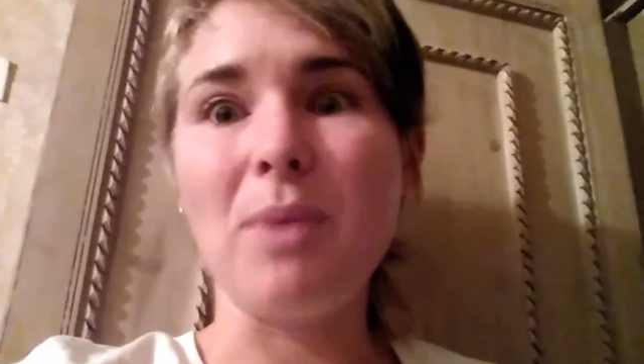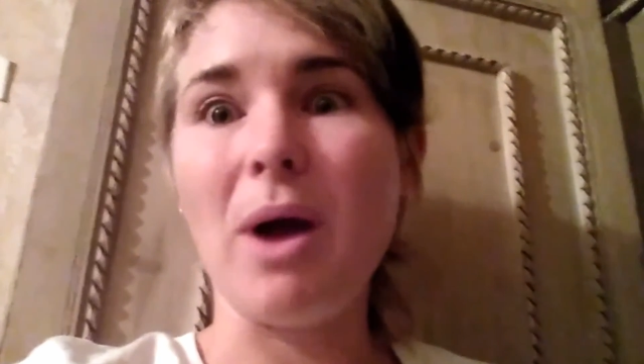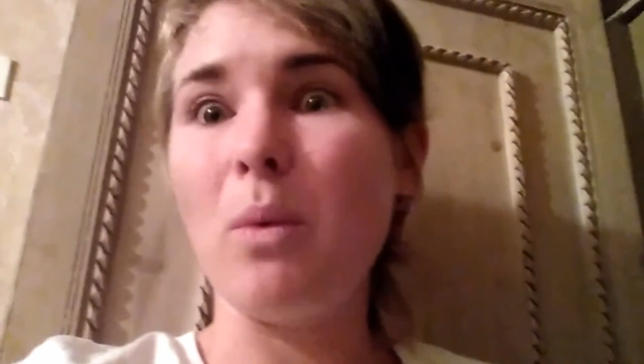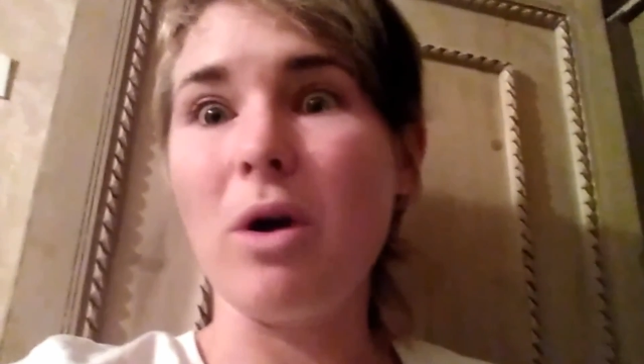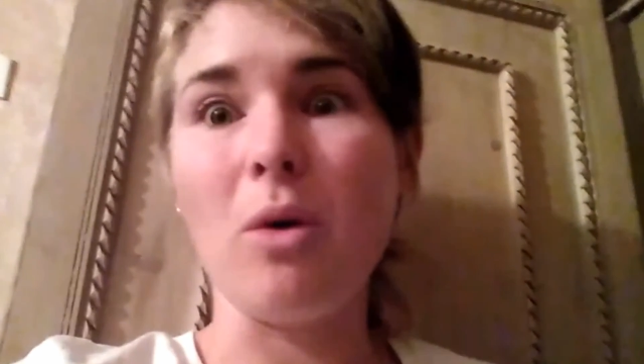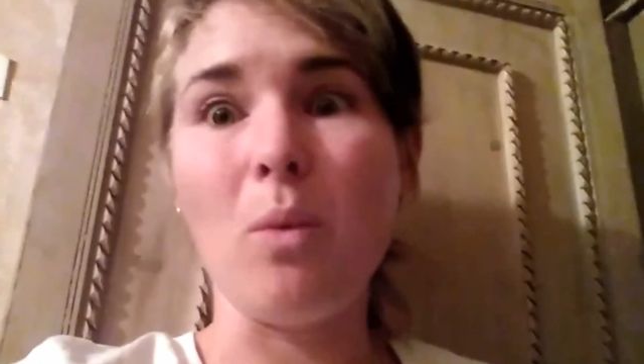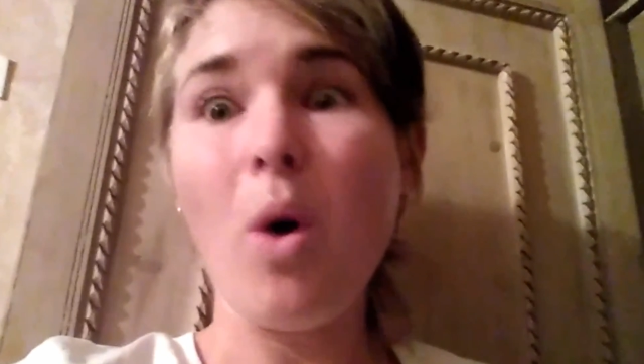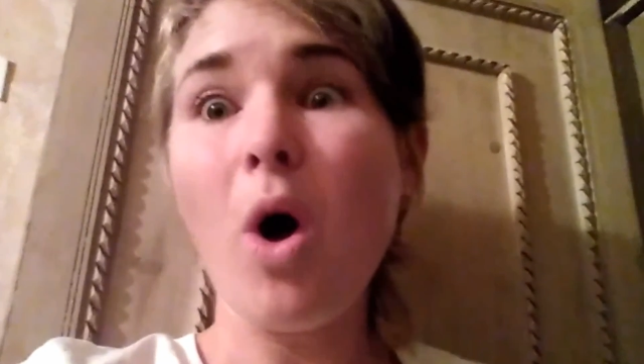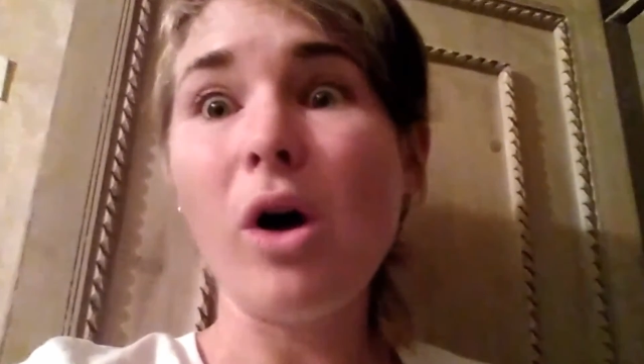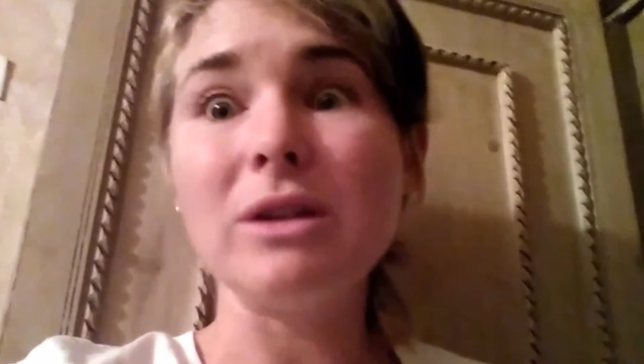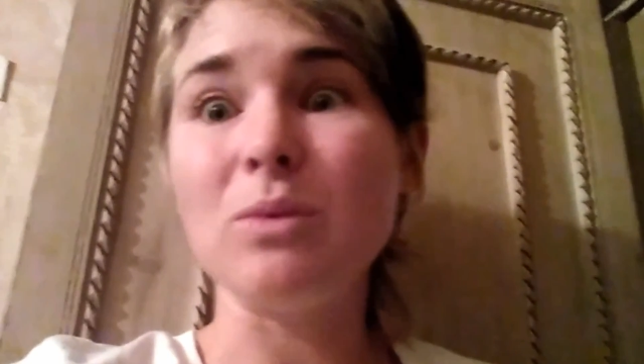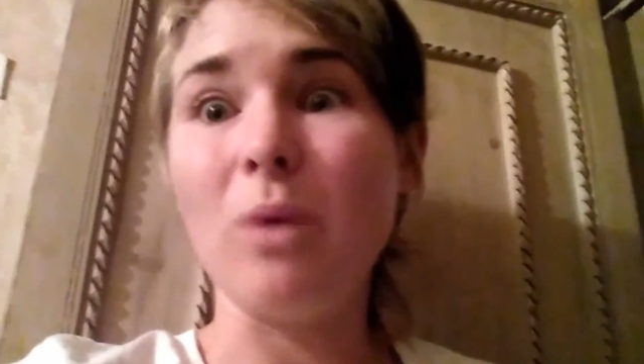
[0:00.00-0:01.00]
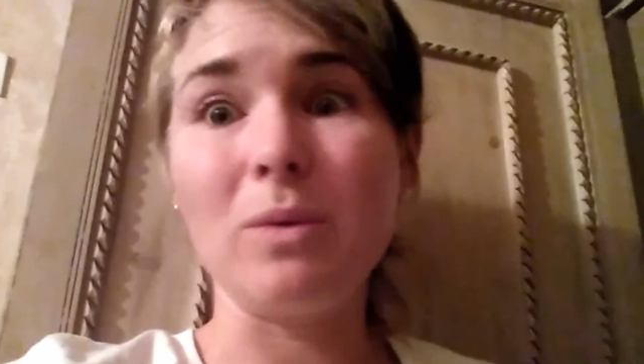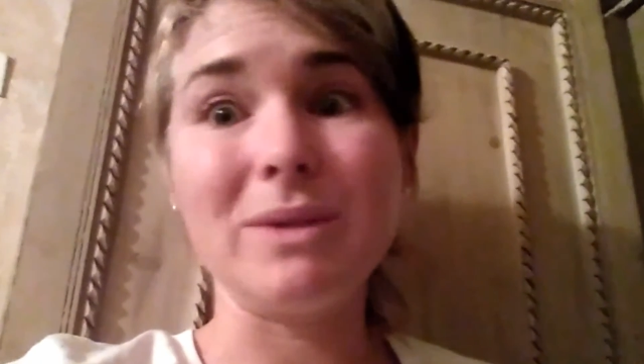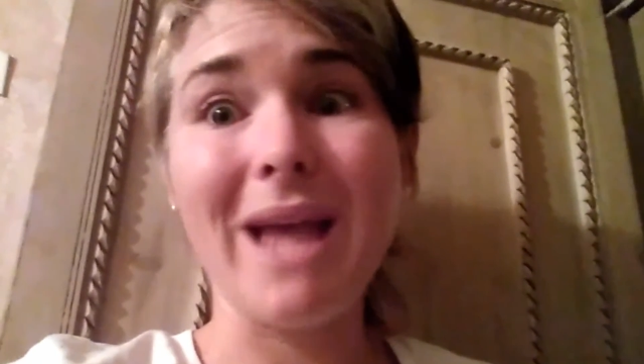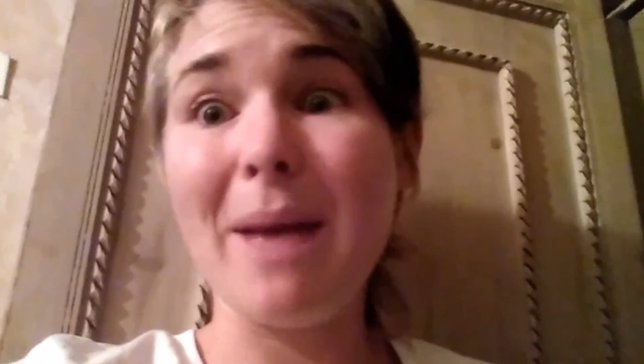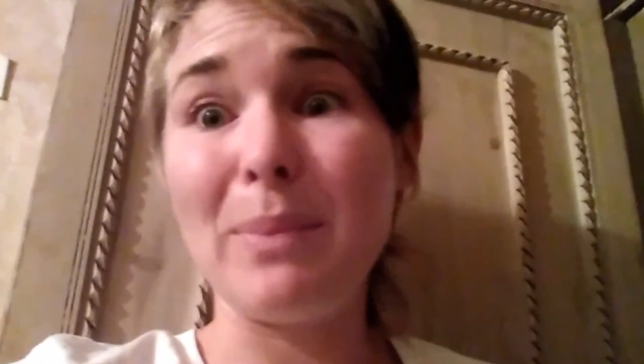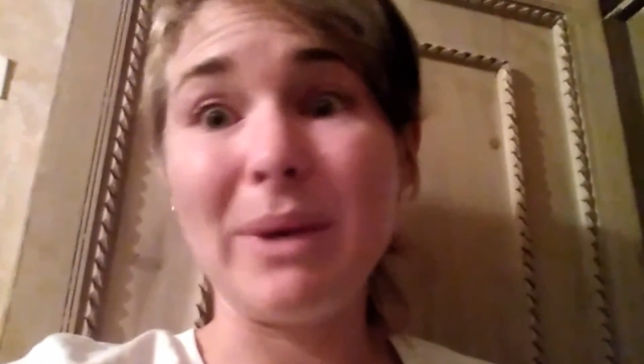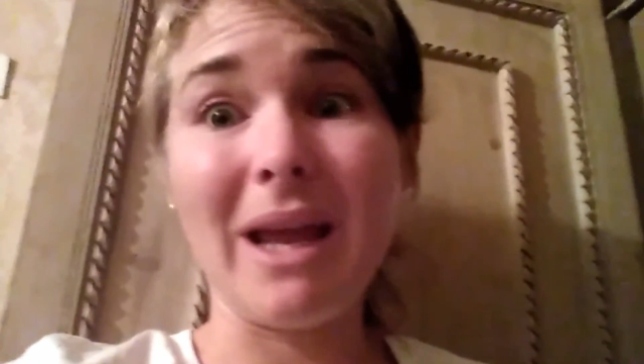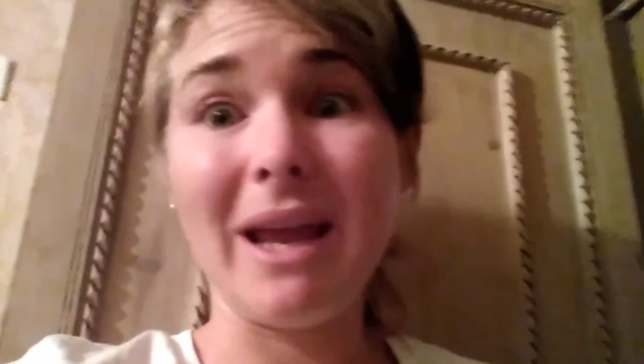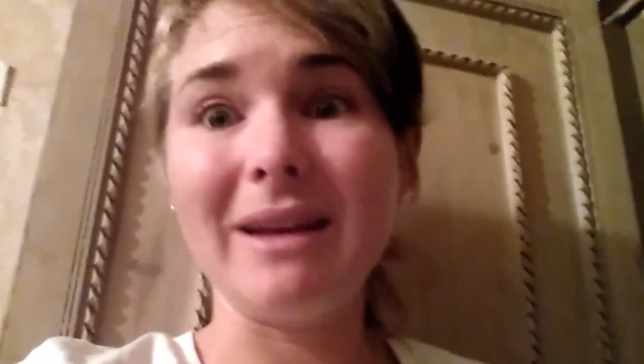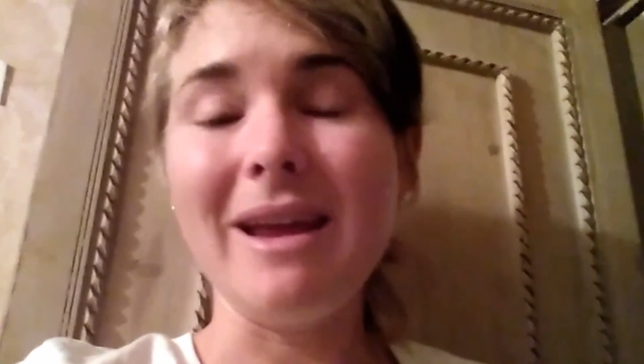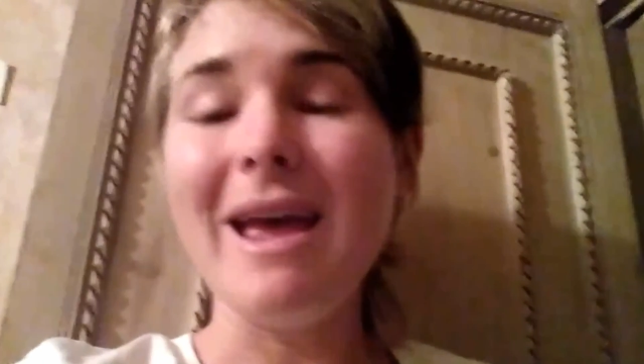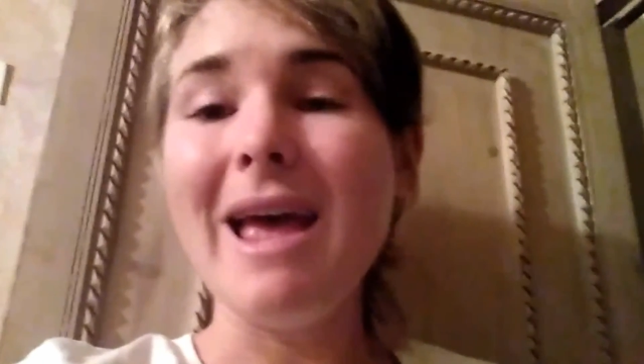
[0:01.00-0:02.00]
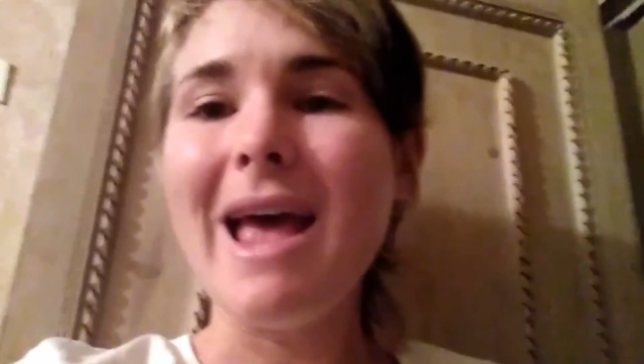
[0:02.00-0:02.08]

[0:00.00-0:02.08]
about where it was, what was happening,